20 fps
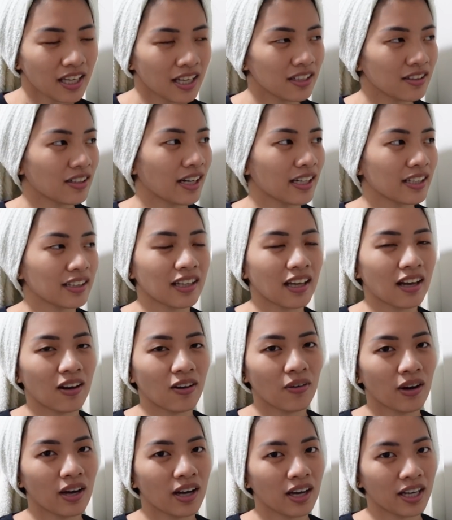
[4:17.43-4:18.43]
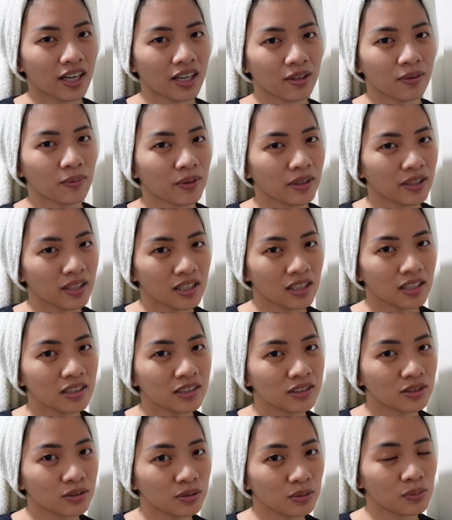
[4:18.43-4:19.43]
and right now I
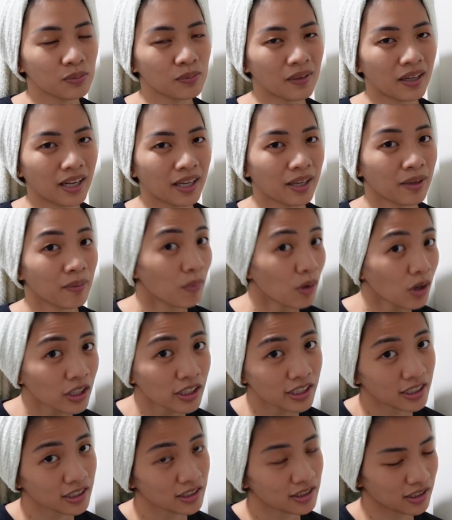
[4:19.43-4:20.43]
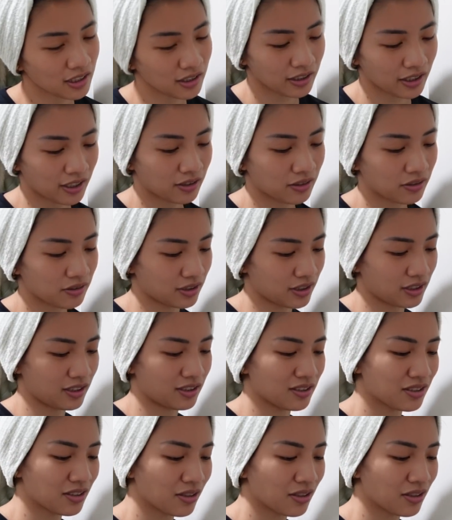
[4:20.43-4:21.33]
will do my morning skincare routine.